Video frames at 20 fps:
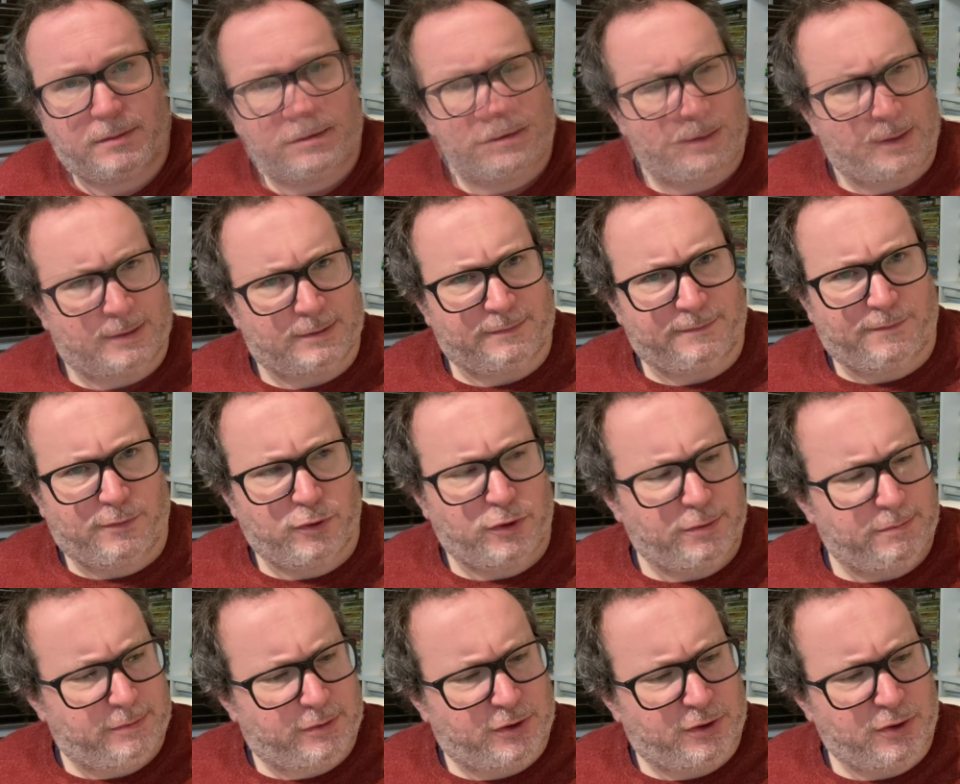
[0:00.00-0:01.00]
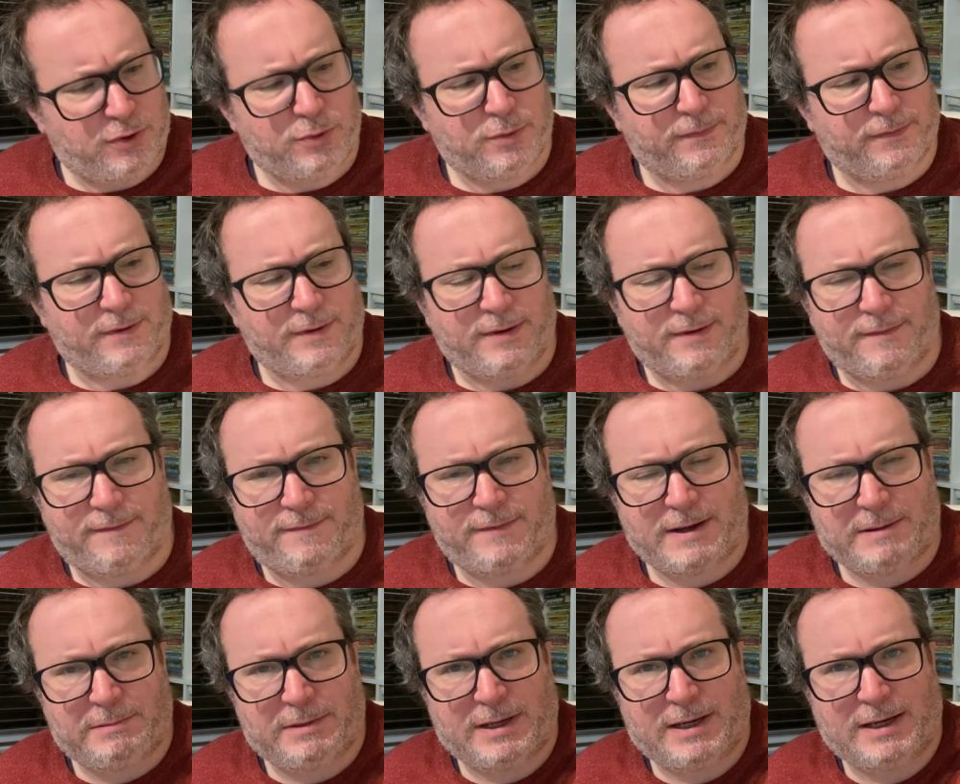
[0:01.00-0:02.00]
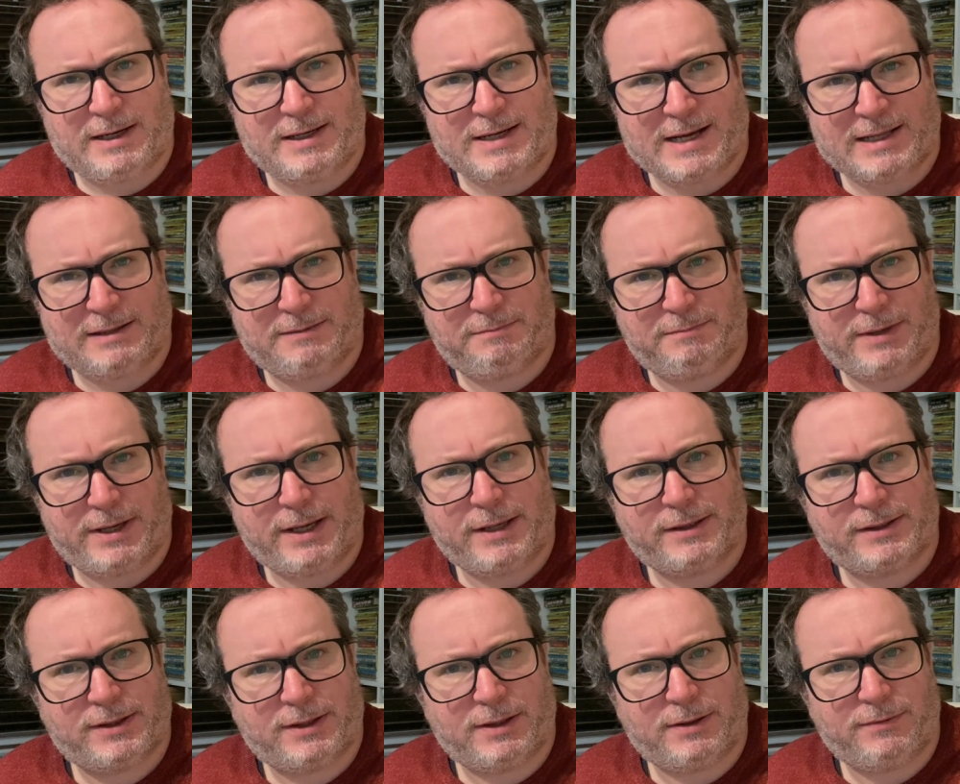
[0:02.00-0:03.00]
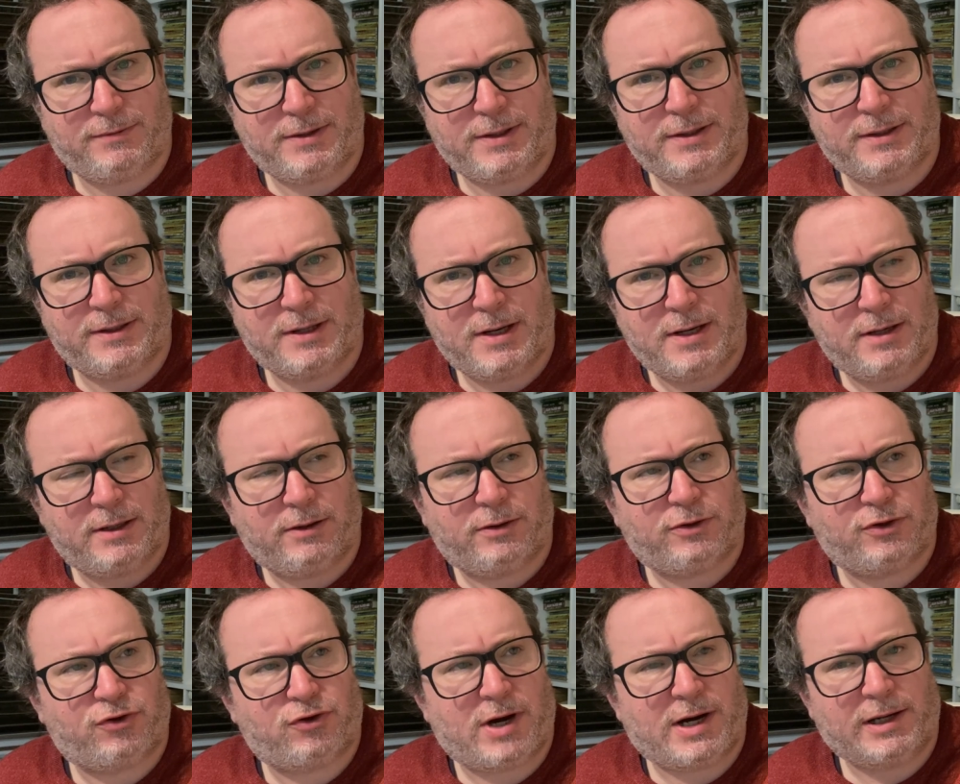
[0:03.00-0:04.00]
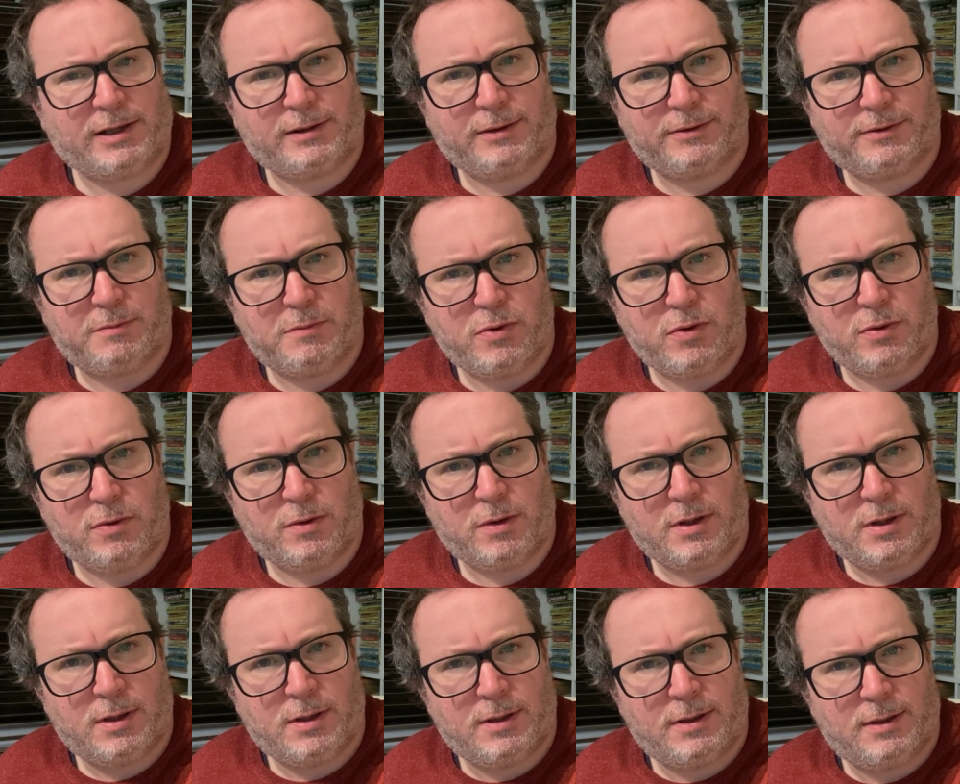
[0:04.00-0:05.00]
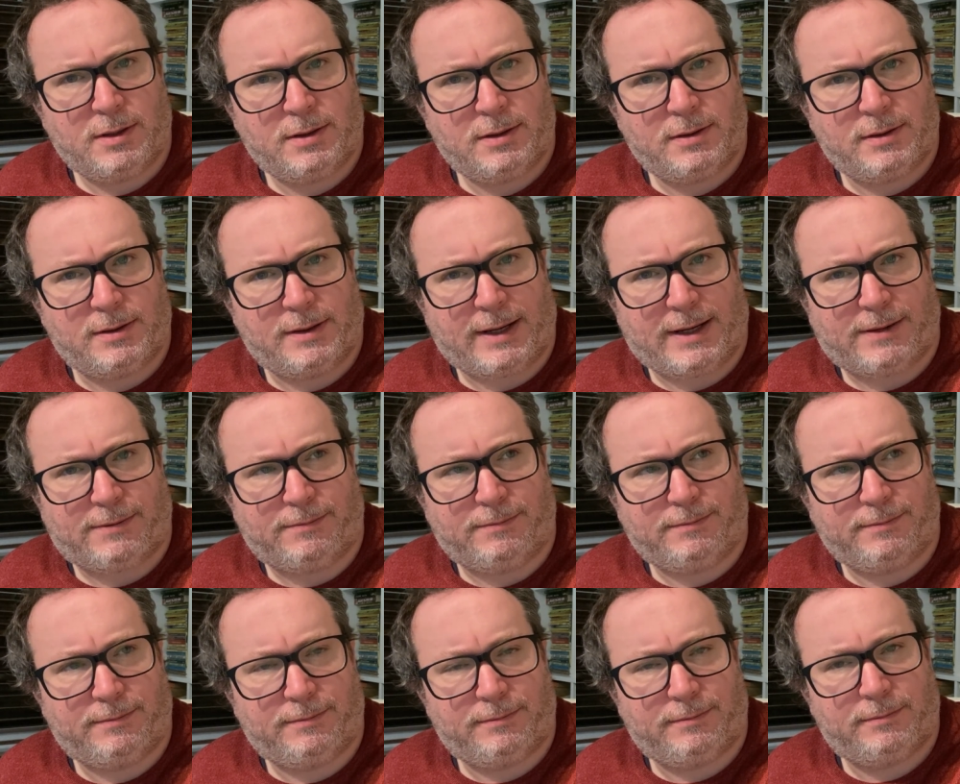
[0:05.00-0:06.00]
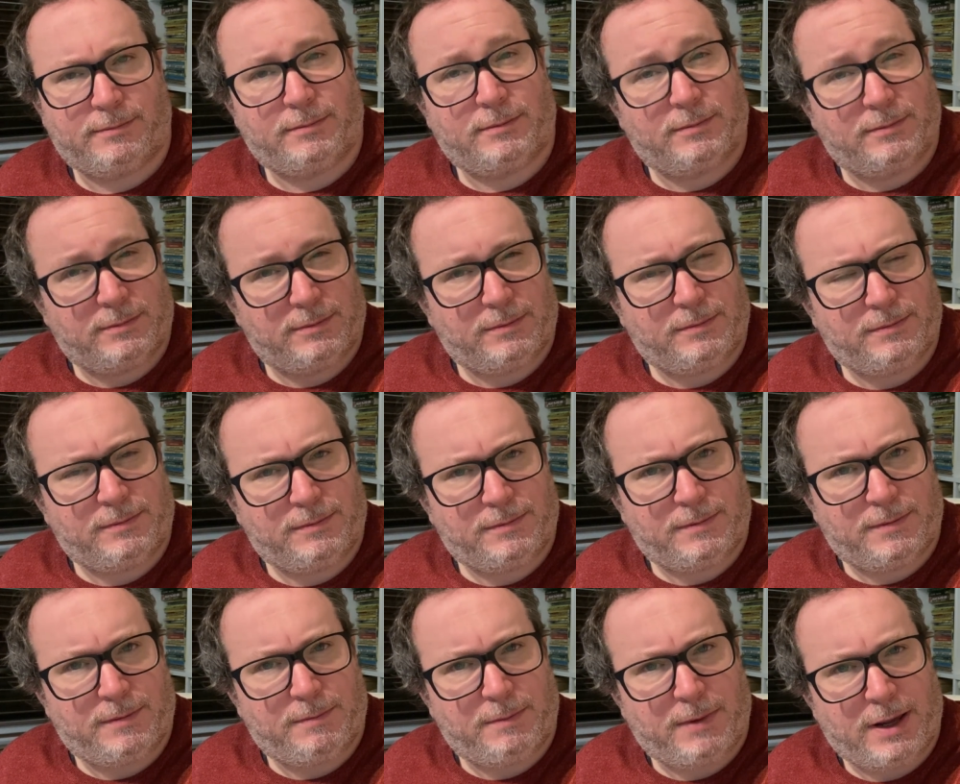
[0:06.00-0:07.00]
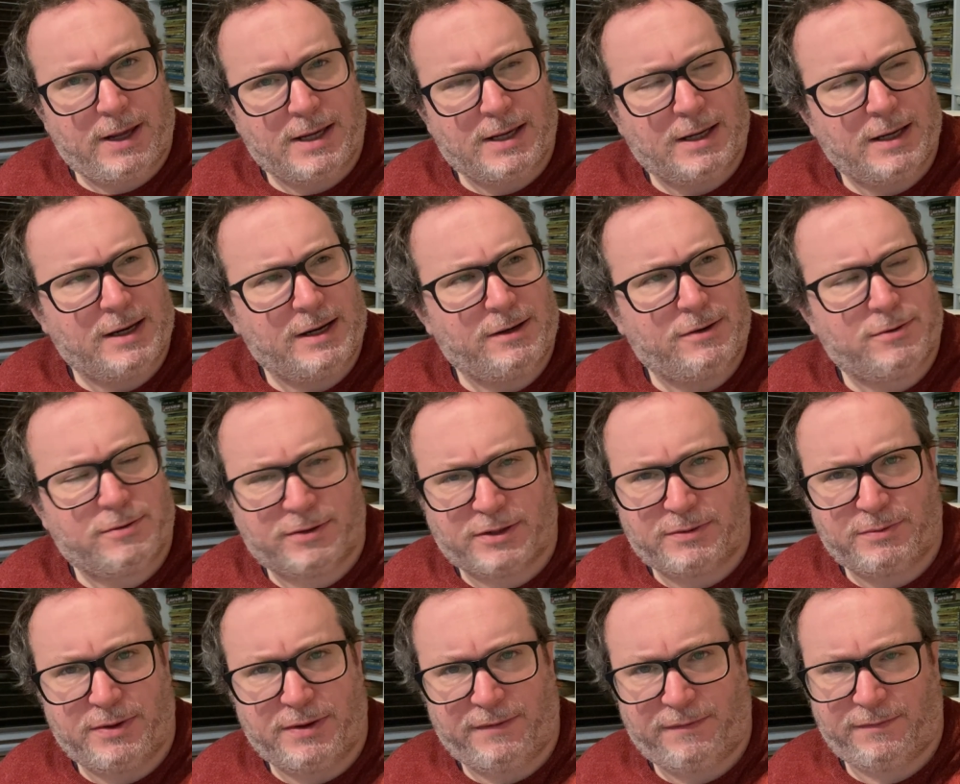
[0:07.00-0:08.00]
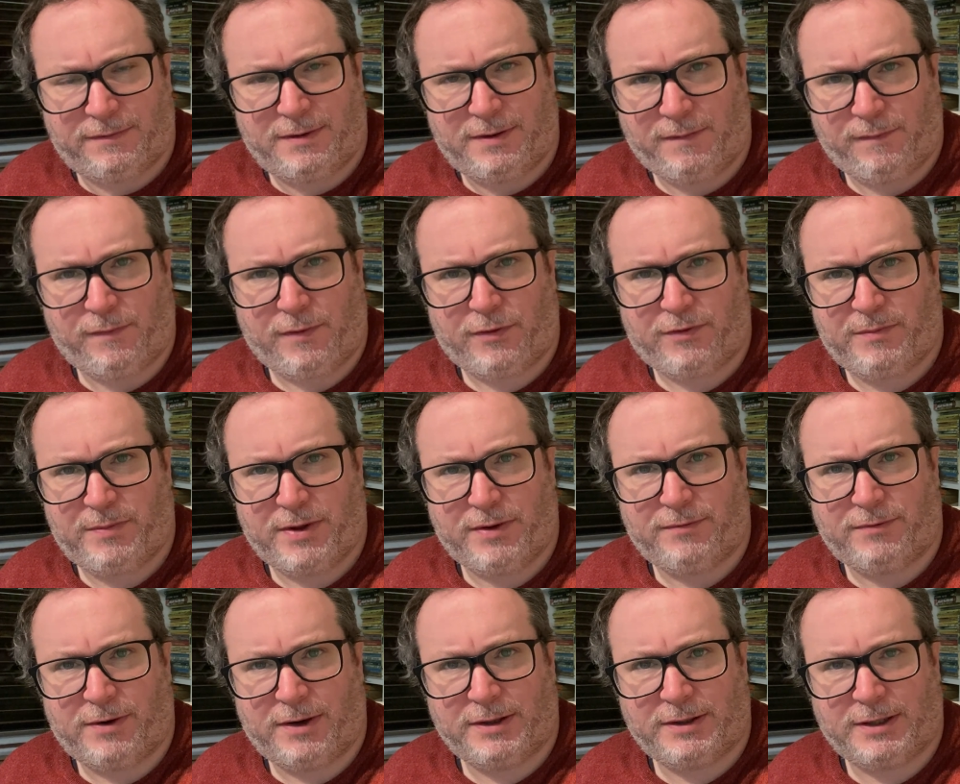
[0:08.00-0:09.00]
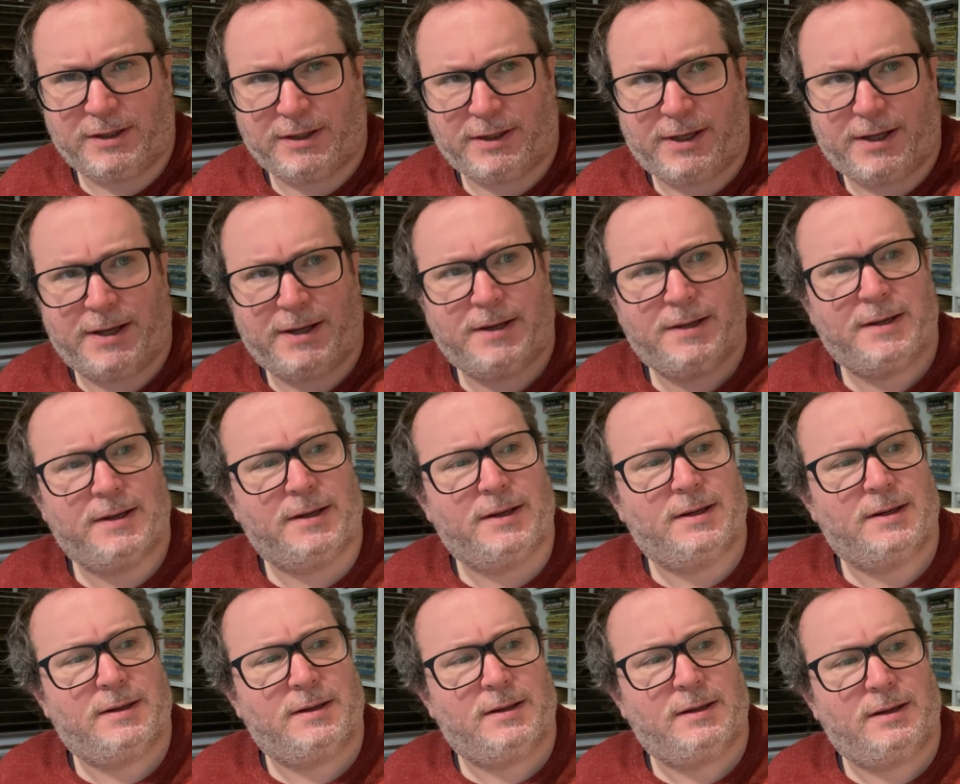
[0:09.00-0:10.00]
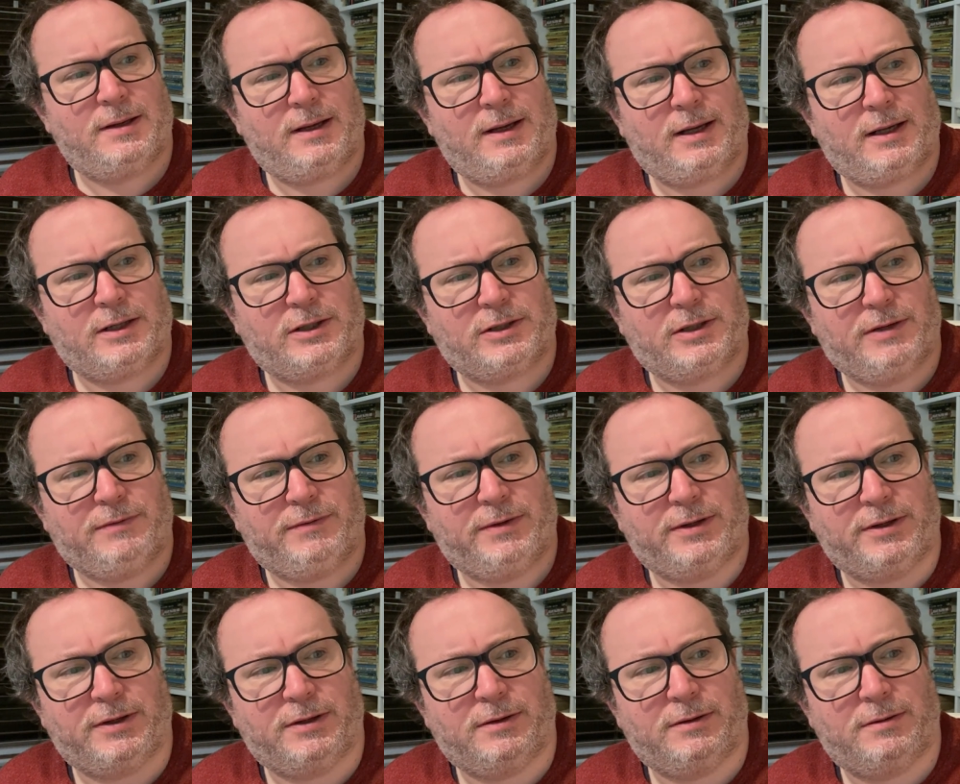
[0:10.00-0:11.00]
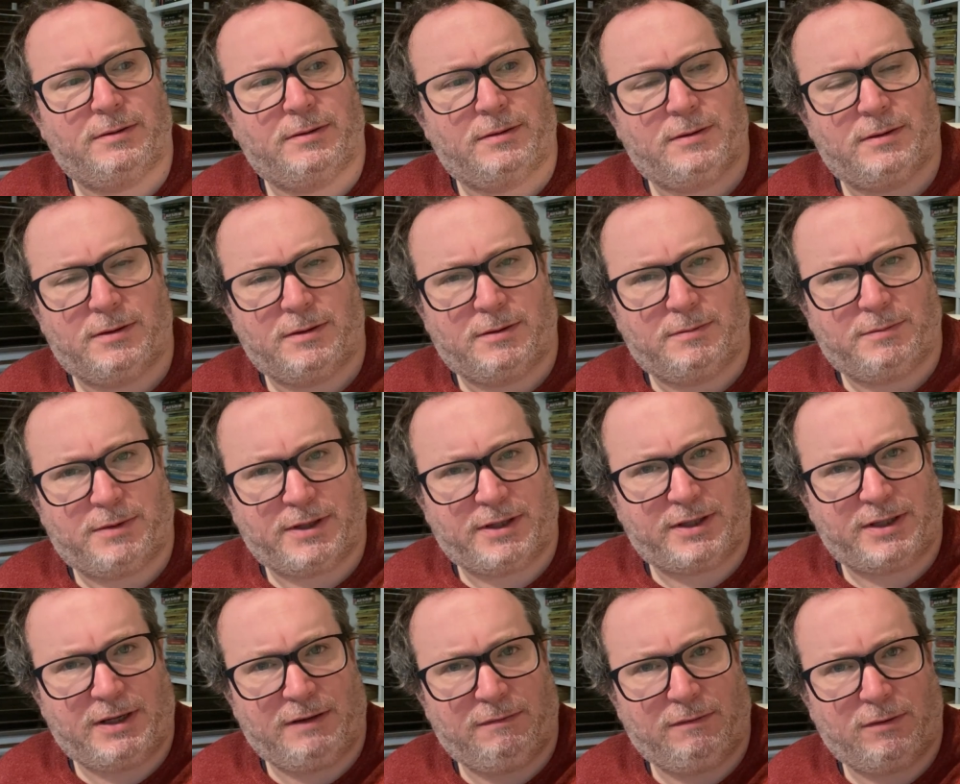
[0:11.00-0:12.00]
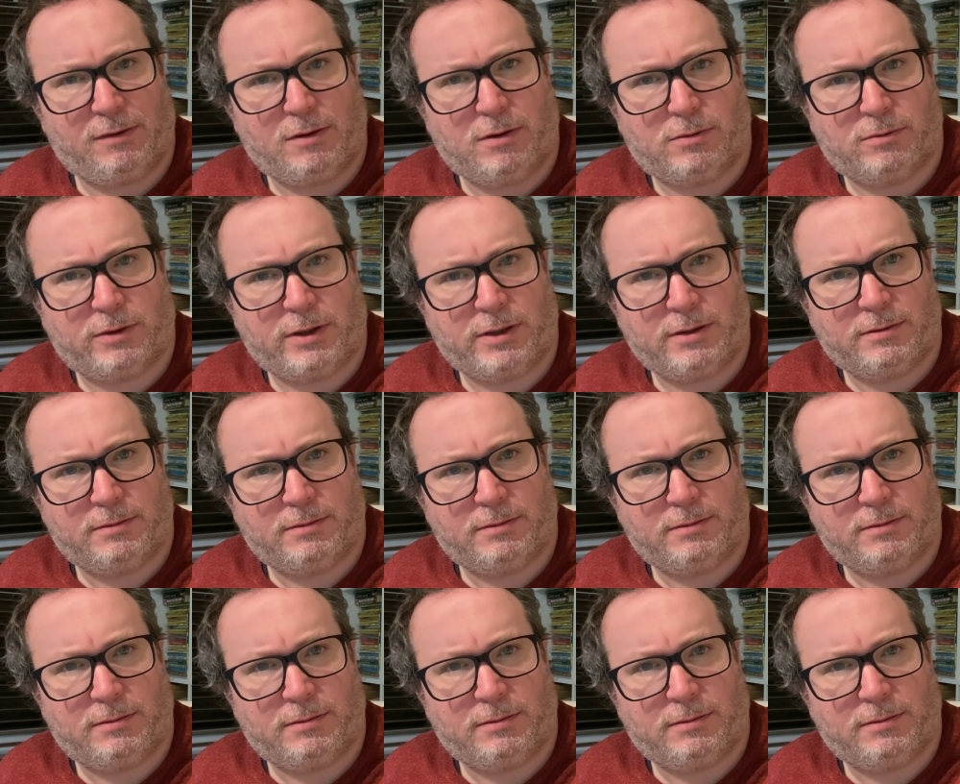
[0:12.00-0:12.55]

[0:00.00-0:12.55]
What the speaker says: and Volume 2 of the Family D'Alembert series, Strangler's Moon. Now, E. Doc Smith, in very big writing there, actually written by Stephen Goldin.